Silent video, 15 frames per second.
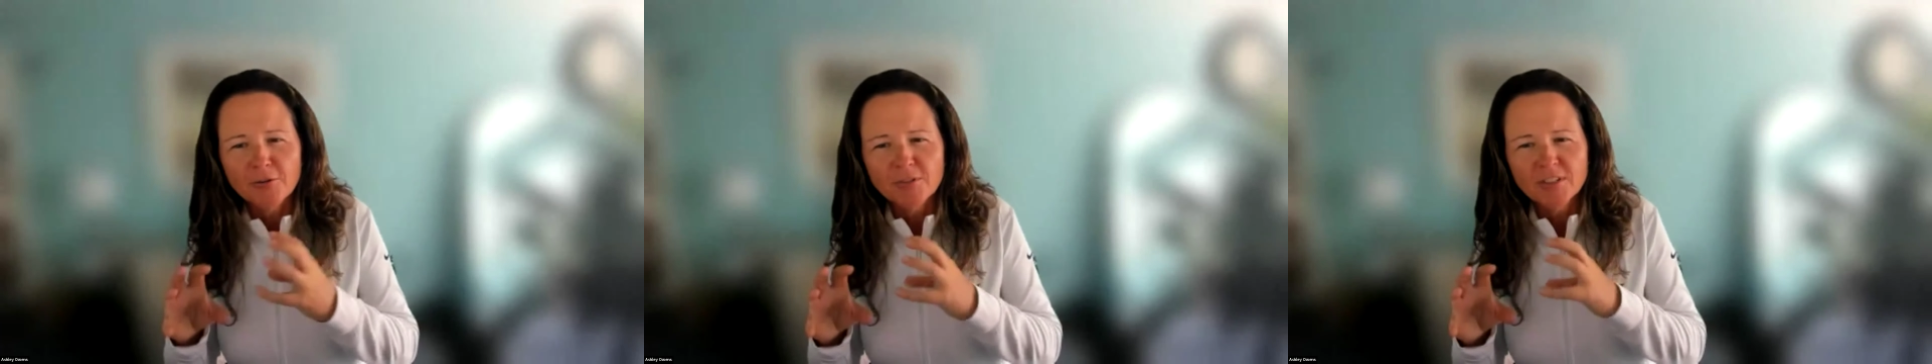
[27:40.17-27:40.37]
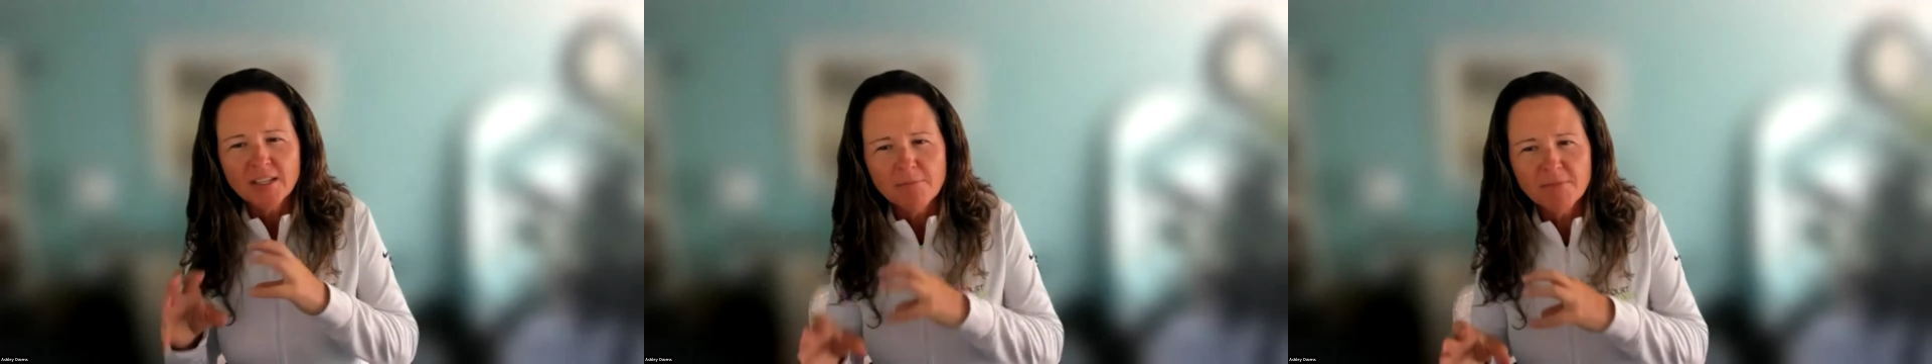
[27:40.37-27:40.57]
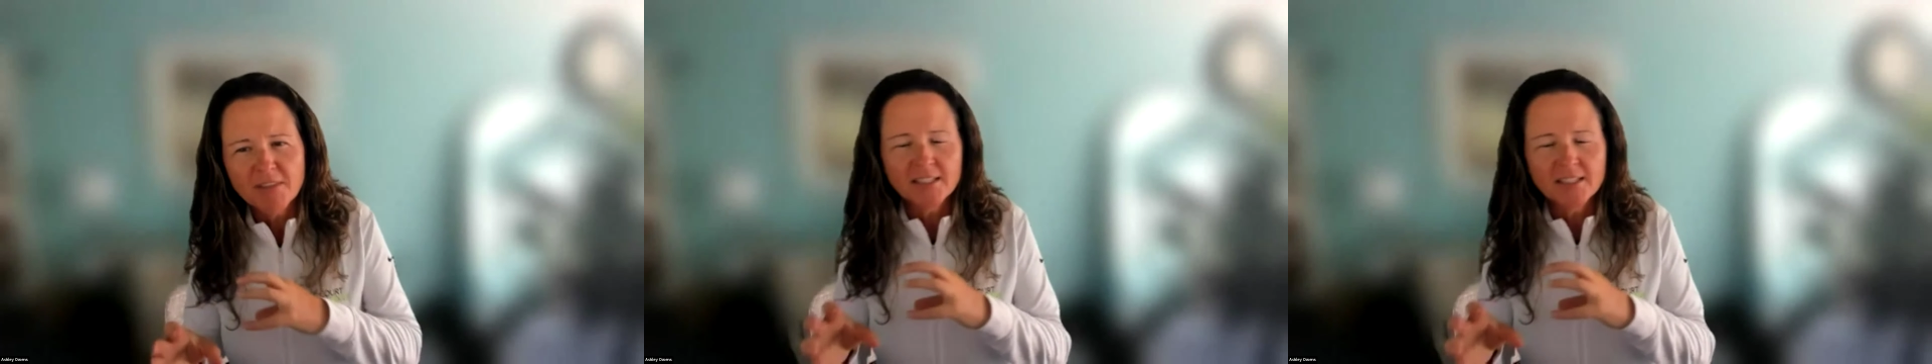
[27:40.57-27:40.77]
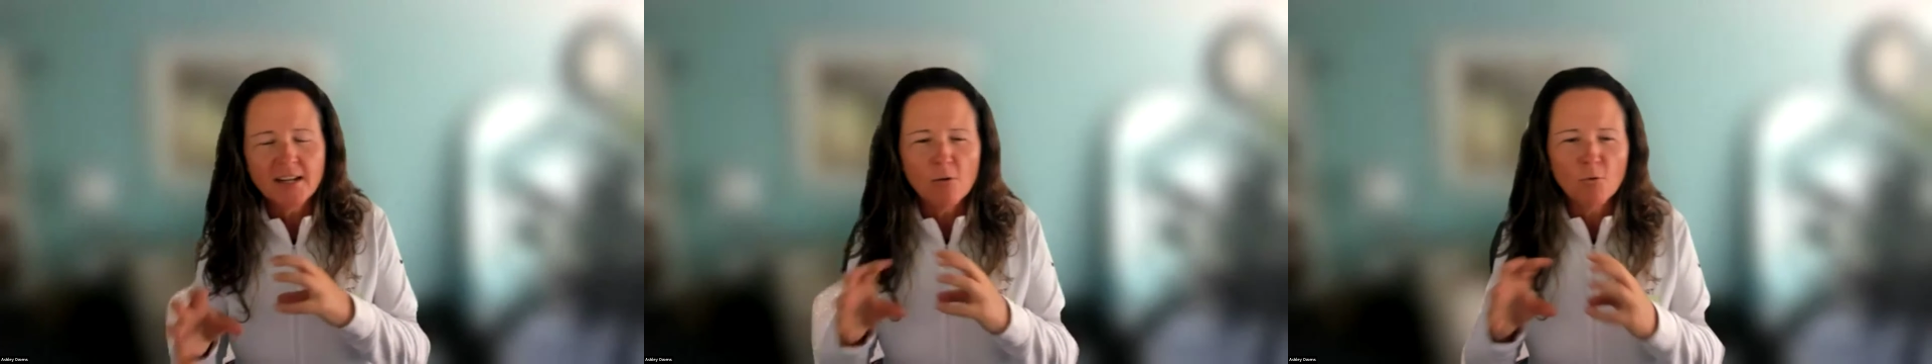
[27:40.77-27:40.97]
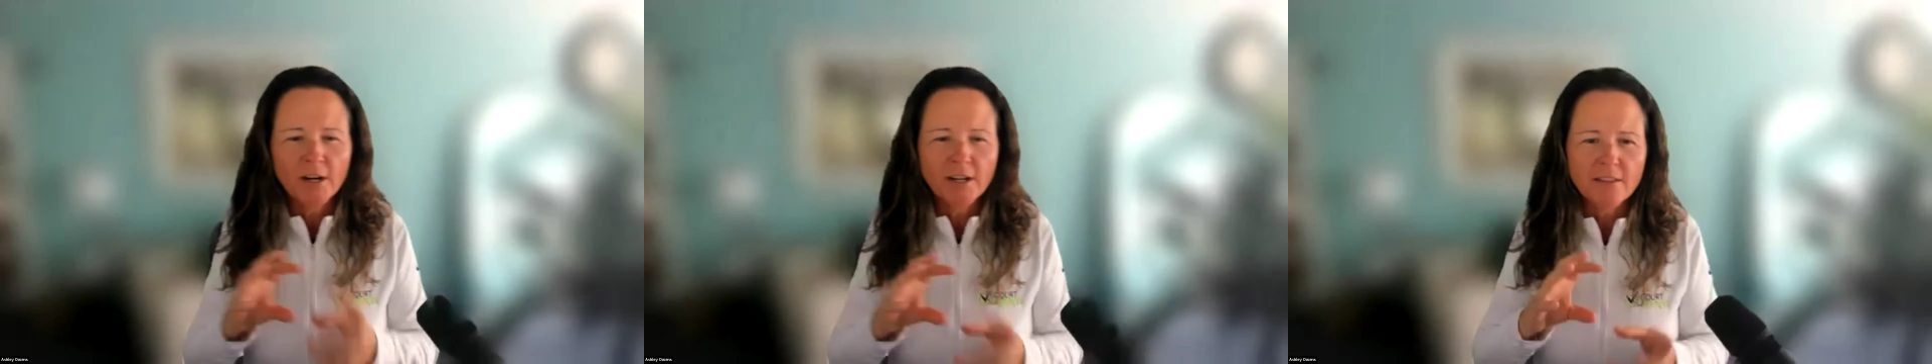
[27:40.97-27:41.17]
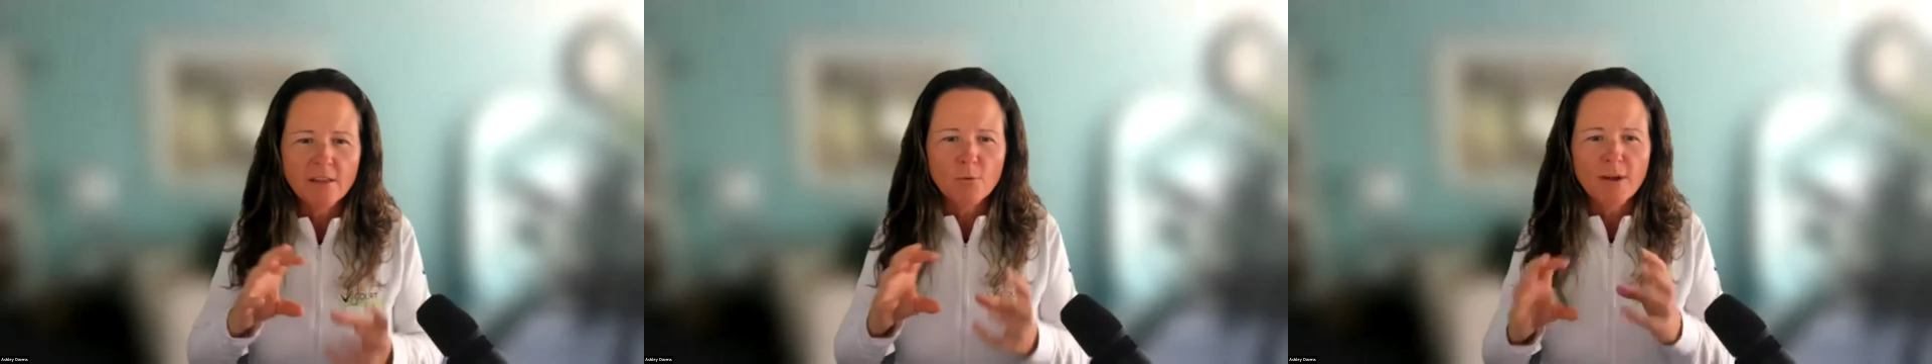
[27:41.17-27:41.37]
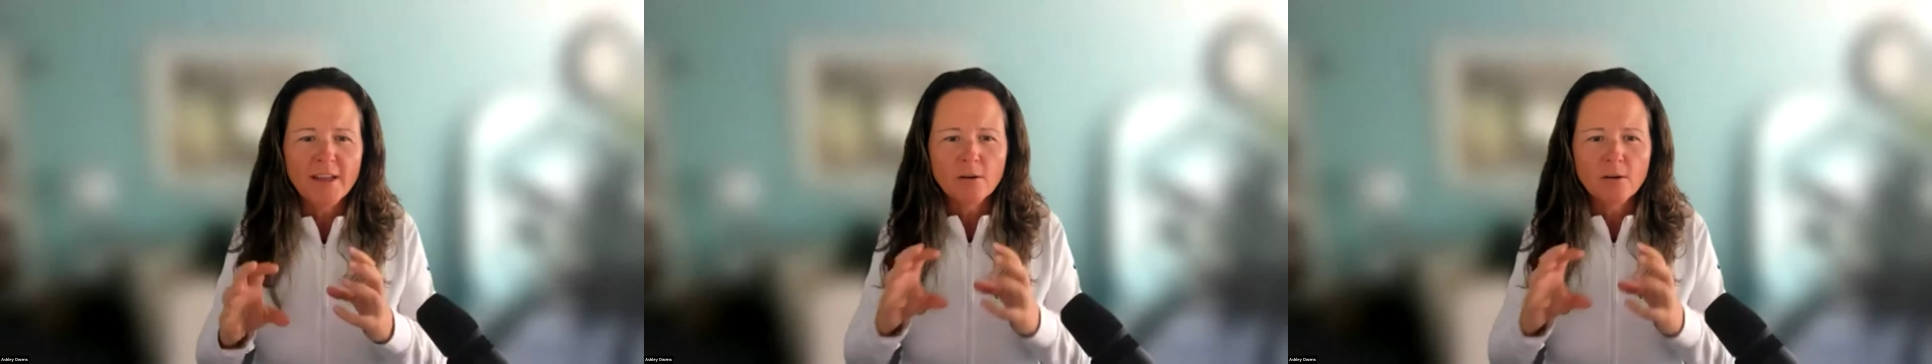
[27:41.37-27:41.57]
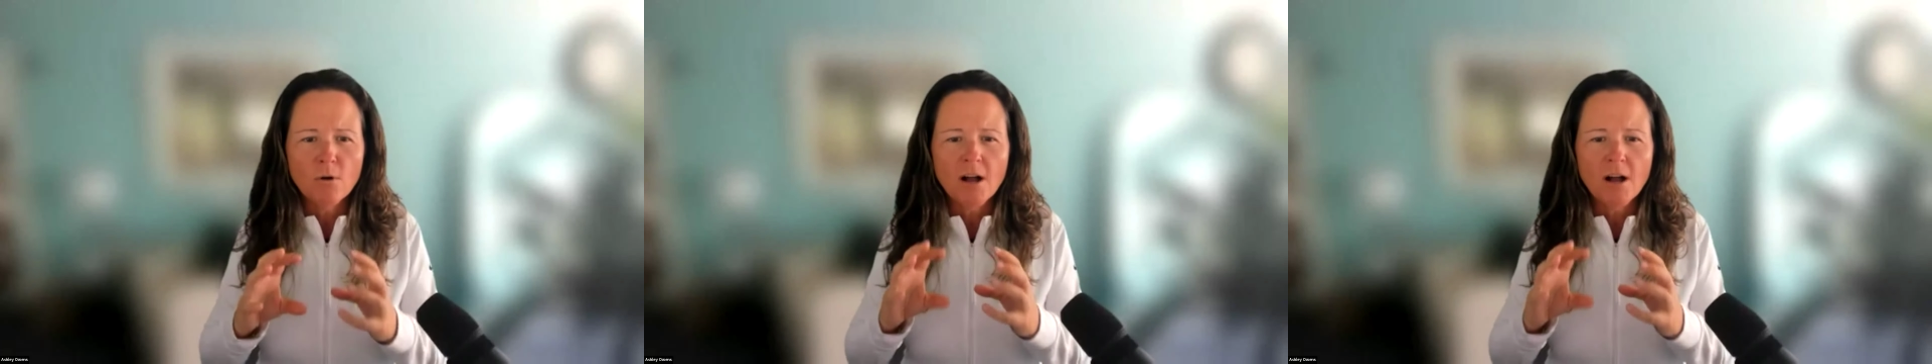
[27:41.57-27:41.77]
something's not working the way
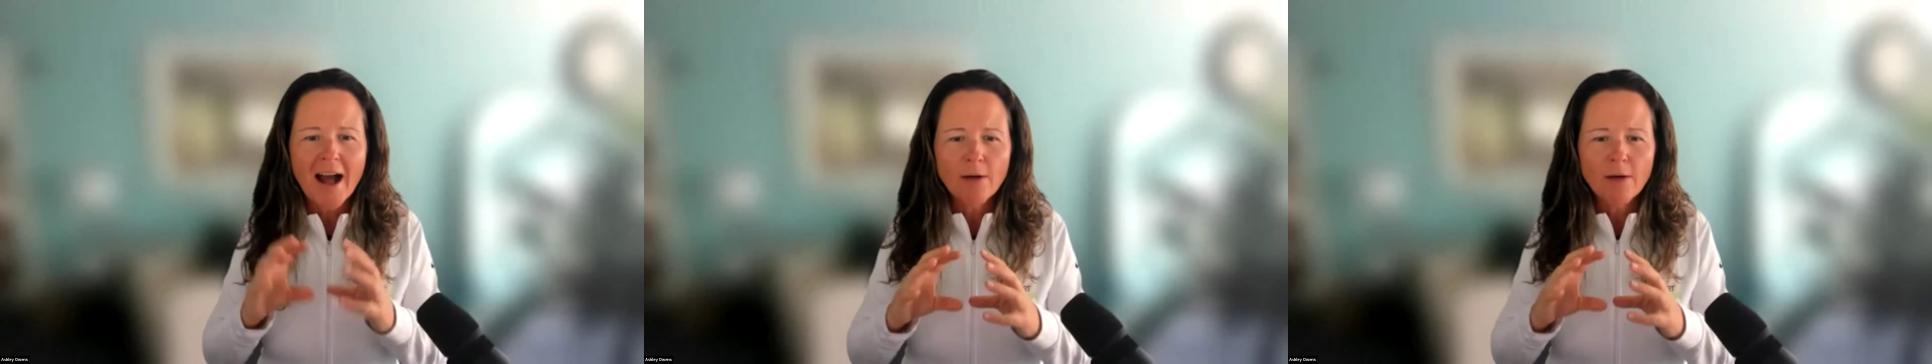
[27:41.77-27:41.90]
they want.